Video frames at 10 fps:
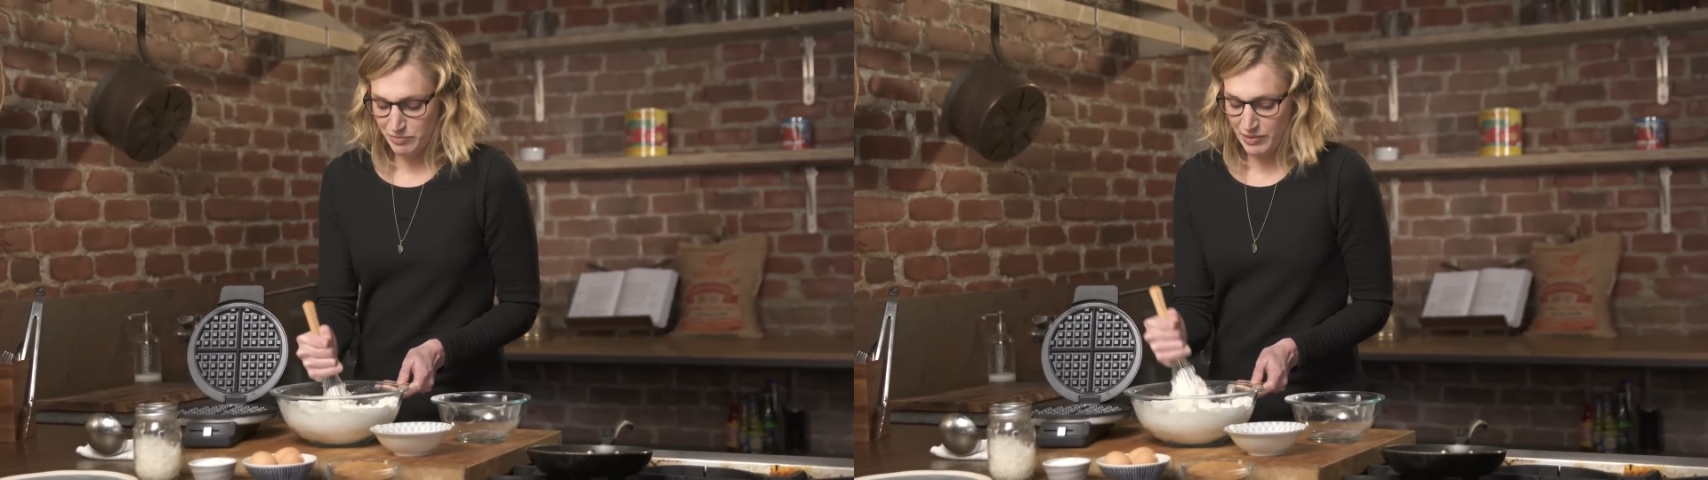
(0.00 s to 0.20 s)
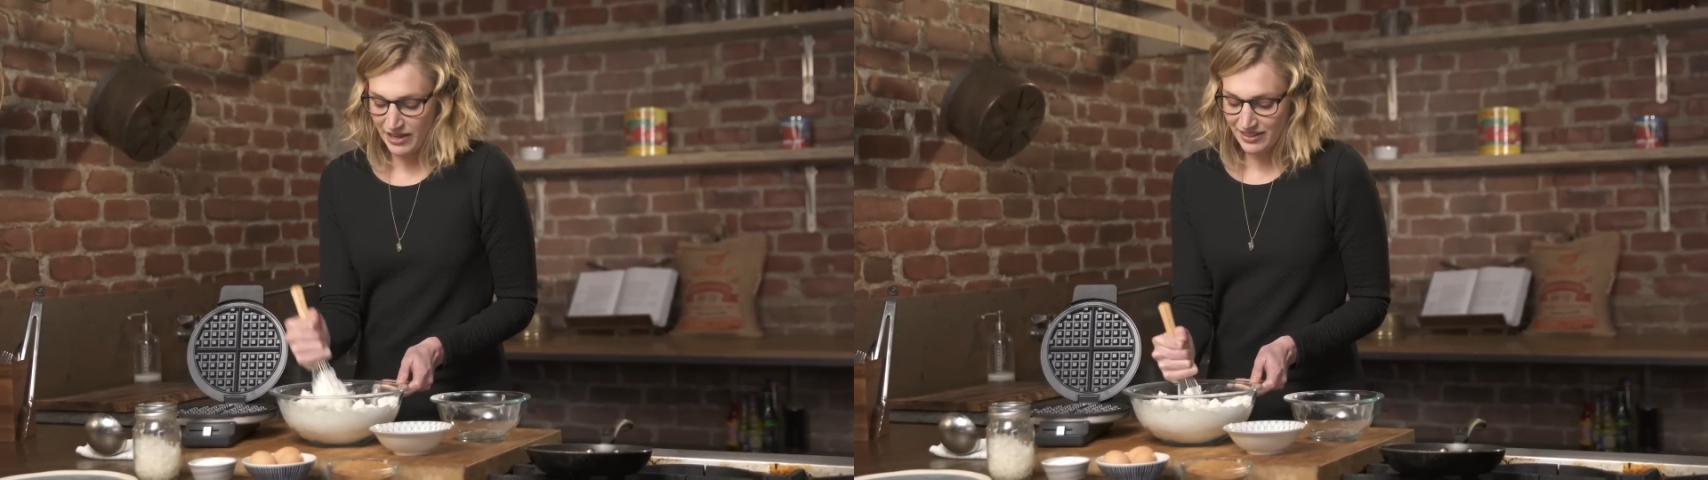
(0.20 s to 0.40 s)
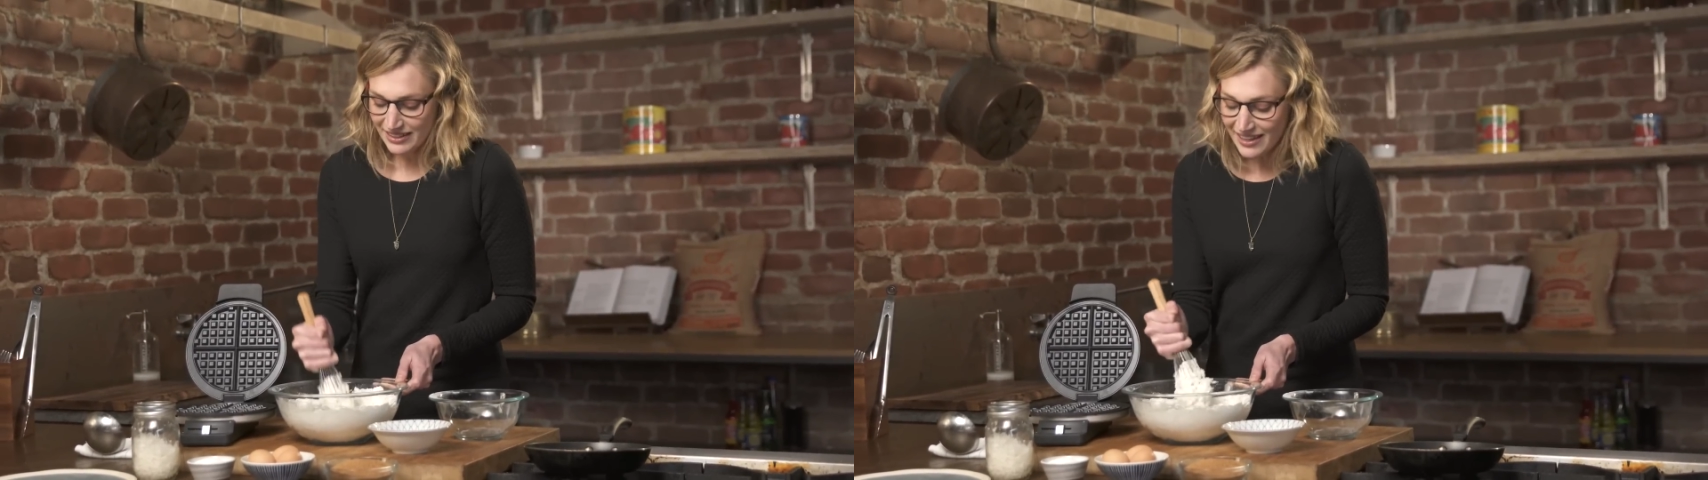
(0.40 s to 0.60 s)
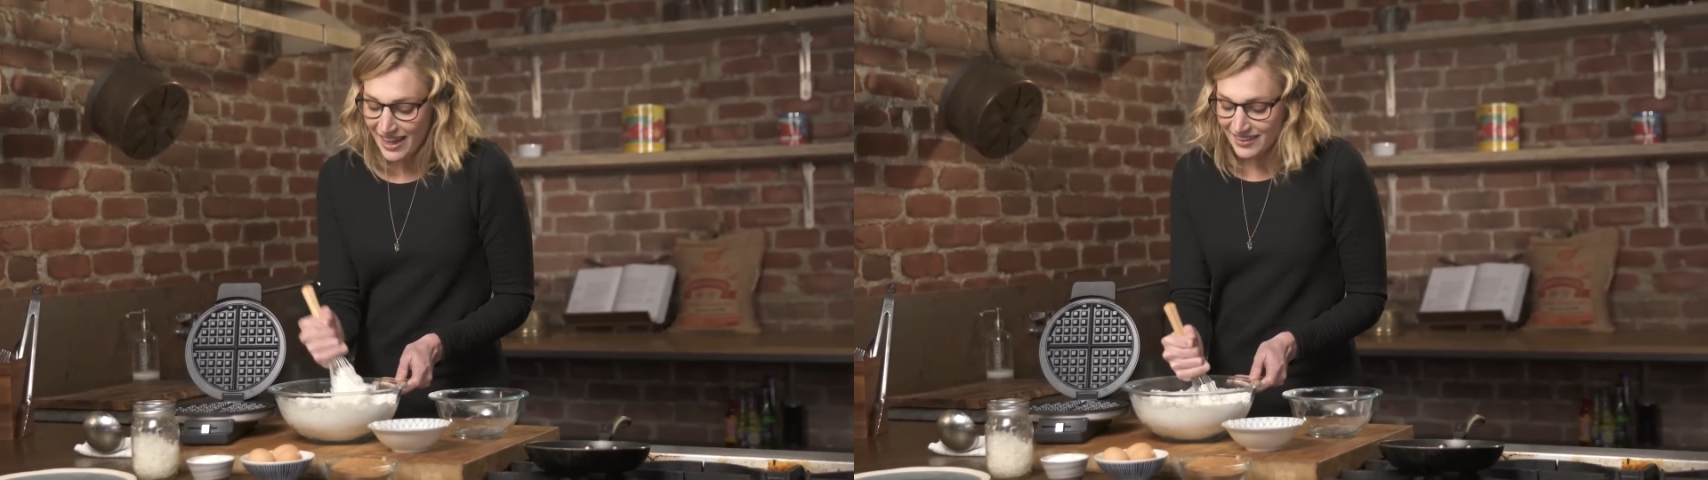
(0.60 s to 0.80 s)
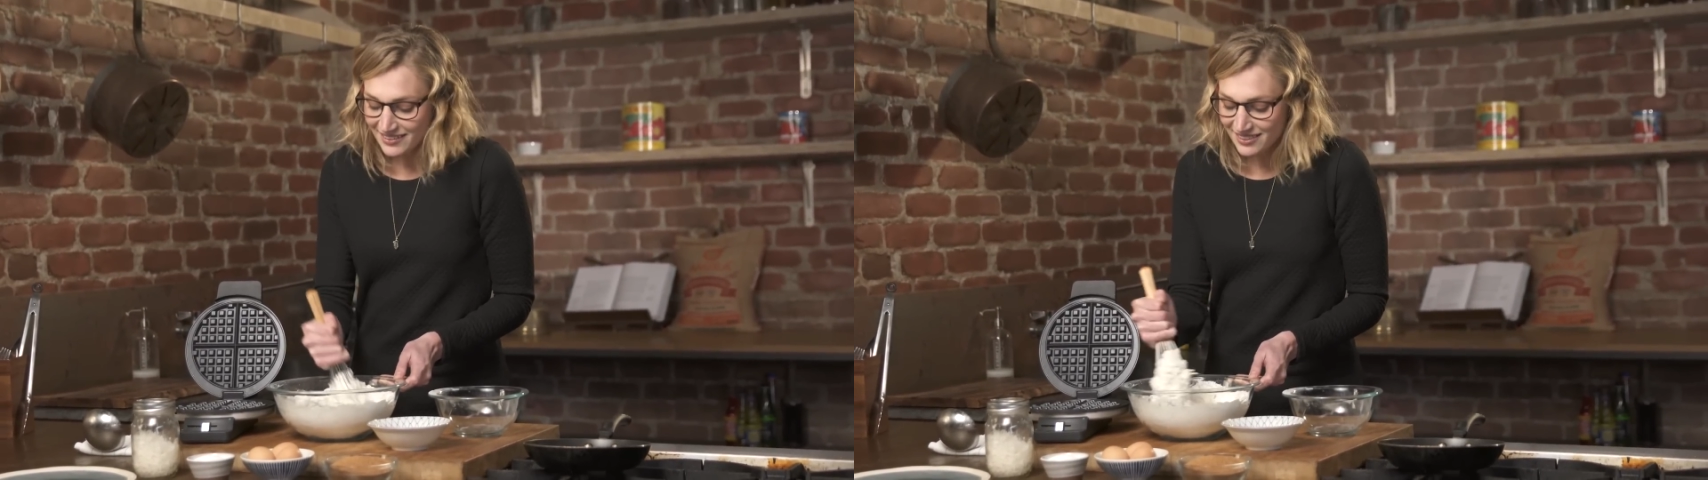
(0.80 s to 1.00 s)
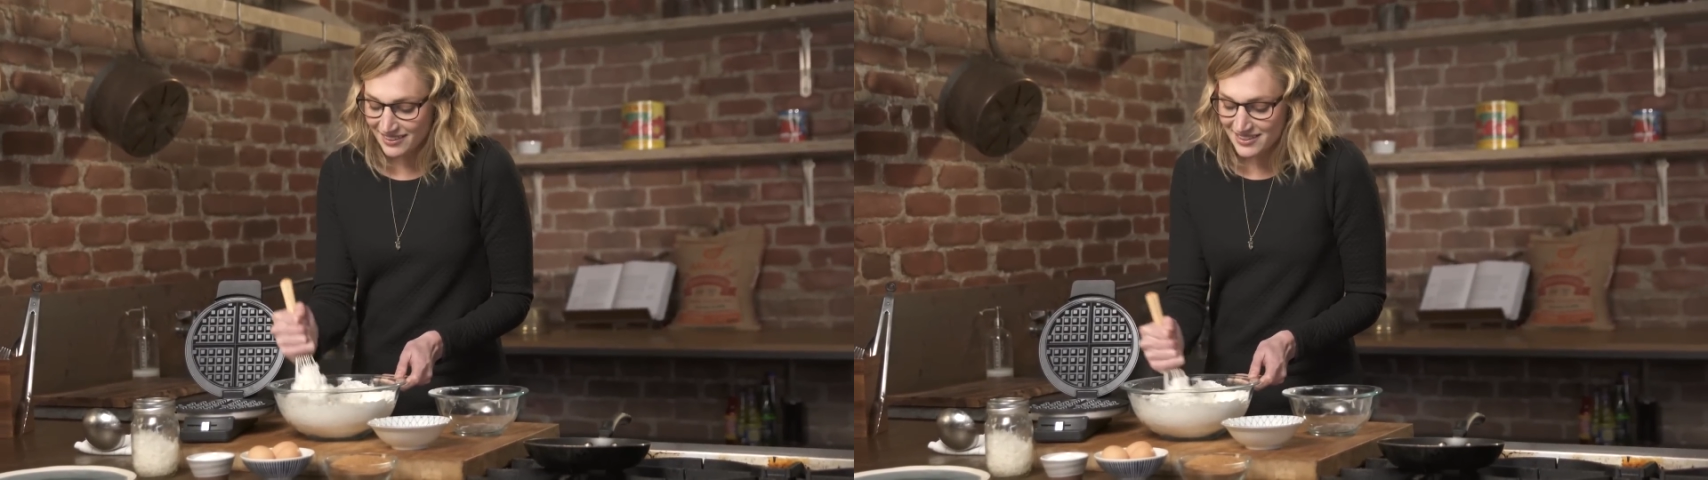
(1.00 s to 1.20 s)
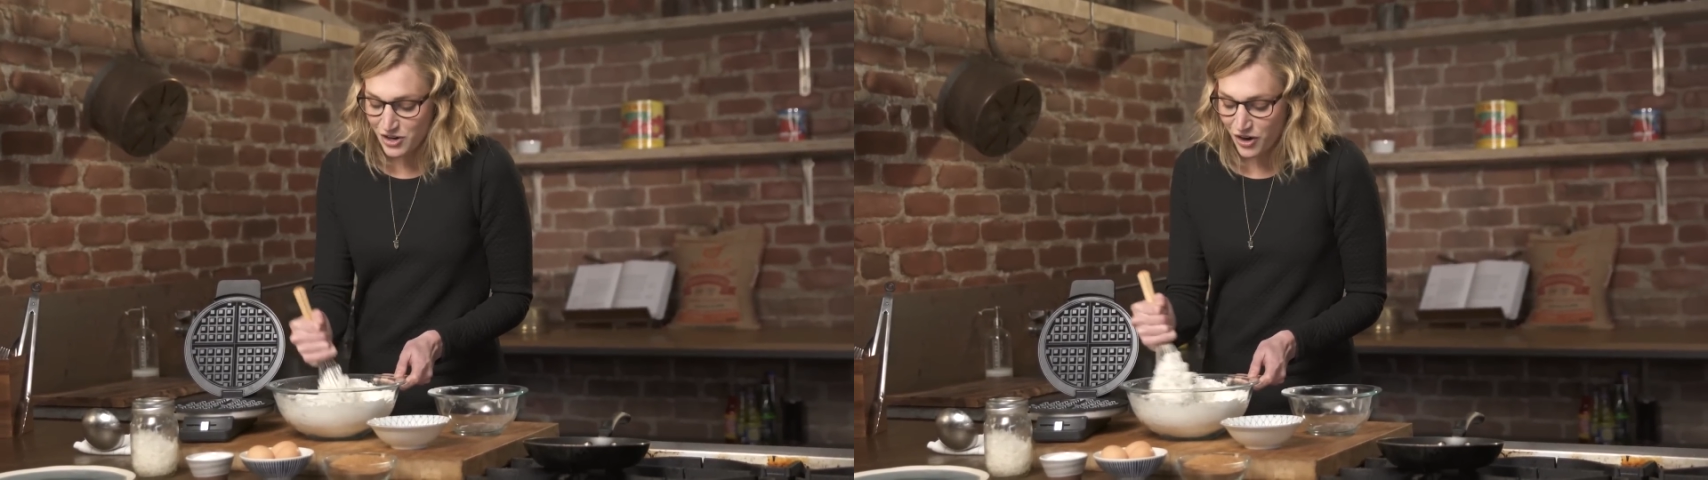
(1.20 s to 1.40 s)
But again, these